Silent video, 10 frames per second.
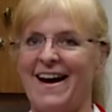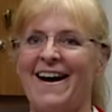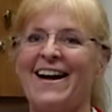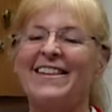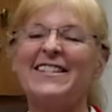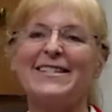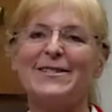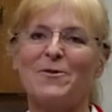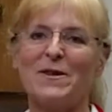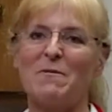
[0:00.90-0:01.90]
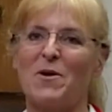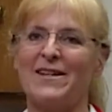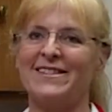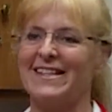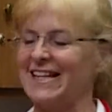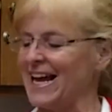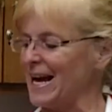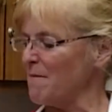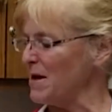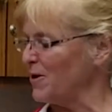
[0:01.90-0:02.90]
Hi, this is Dorothy Preston,
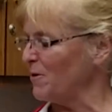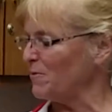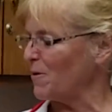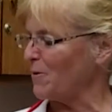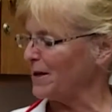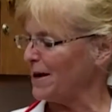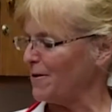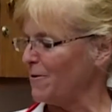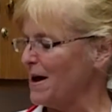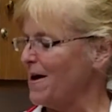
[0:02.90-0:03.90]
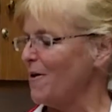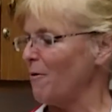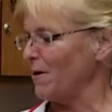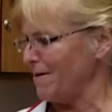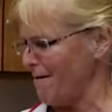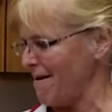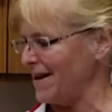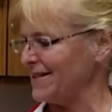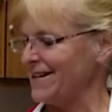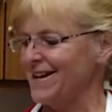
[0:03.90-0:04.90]
and I'm here with Rodeo, or
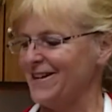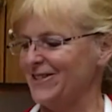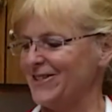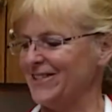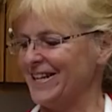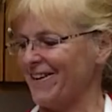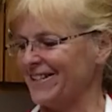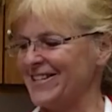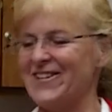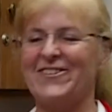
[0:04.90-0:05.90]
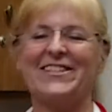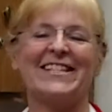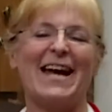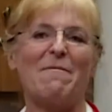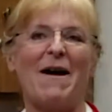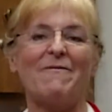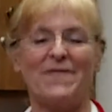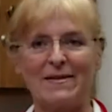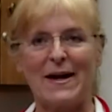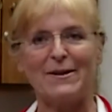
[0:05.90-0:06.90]
not, to talk to you today about
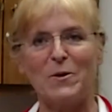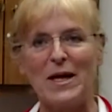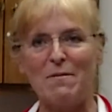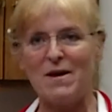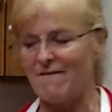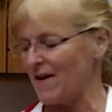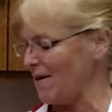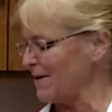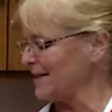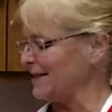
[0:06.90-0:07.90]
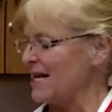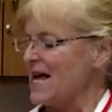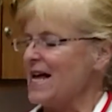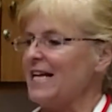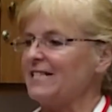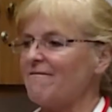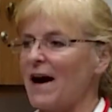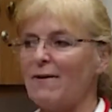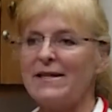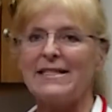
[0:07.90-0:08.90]
feline leukemia virus. It's a
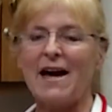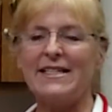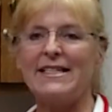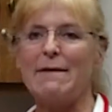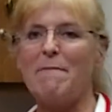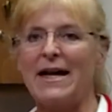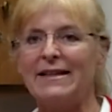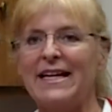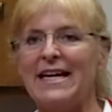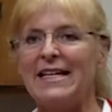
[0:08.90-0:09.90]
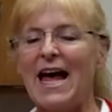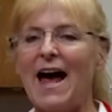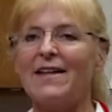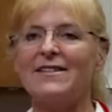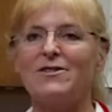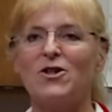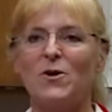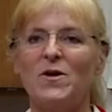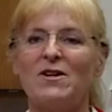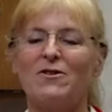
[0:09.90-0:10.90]
virus I see mainly in cats 2
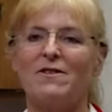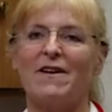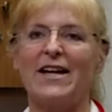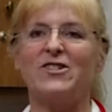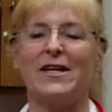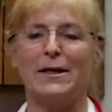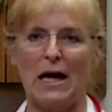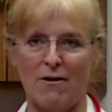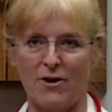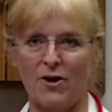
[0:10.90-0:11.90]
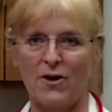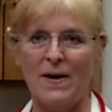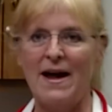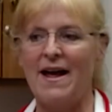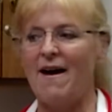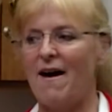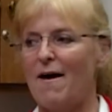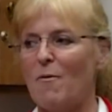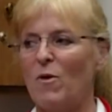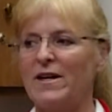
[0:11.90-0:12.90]
years of age and younger
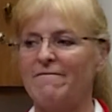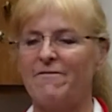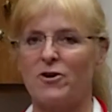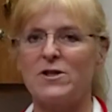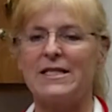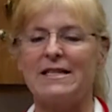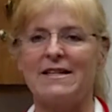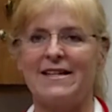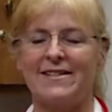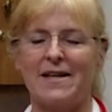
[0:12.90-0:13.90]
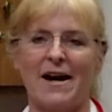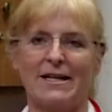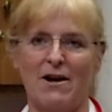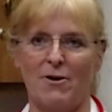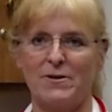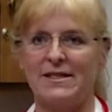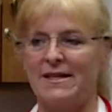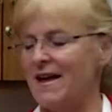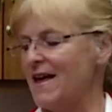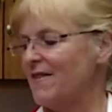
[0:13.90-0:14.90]
when it first is
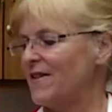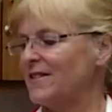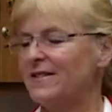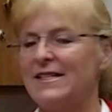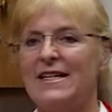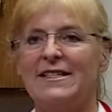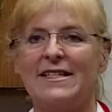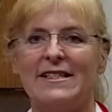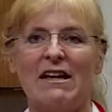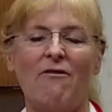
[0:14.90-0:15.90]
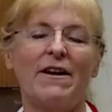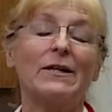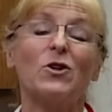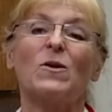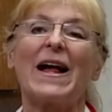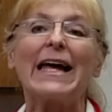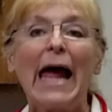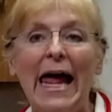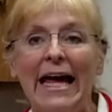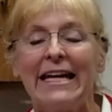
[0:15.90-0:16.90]
diagnosed. The disease itself can look like
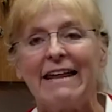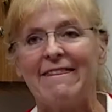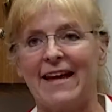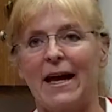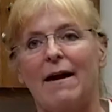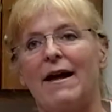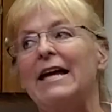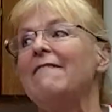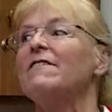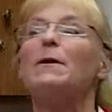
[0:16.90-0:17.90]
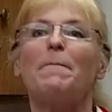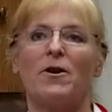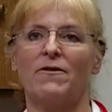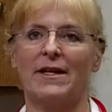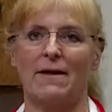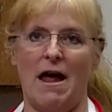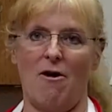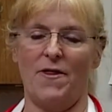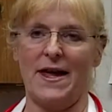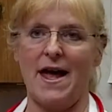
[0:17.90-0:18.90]
anything. Even a perfectly
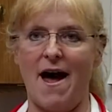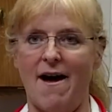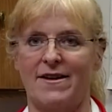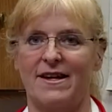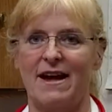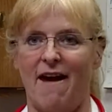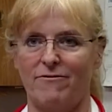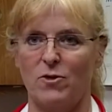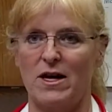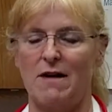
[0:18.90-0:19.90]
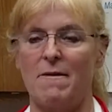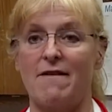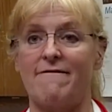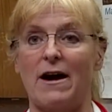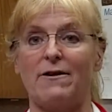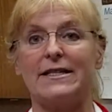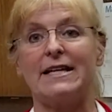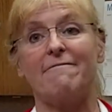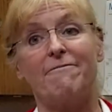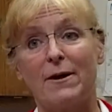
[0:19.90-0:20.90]
healthy cat can have leukemia
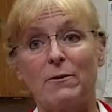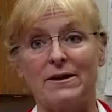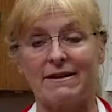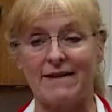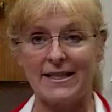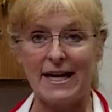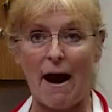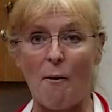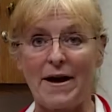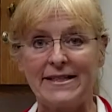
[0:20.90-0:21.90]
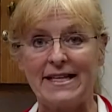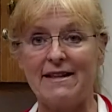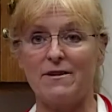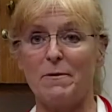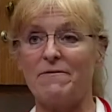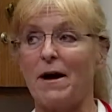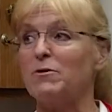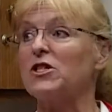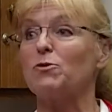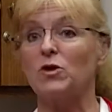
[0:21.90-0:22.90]
virus, and frequently that's how I see them if
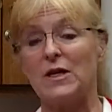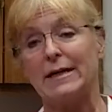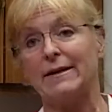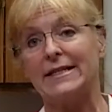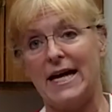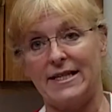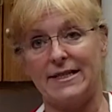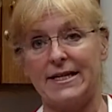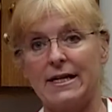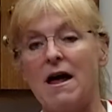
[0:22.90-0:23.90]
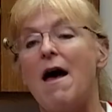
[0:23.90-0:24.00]
I'm just routinely testing.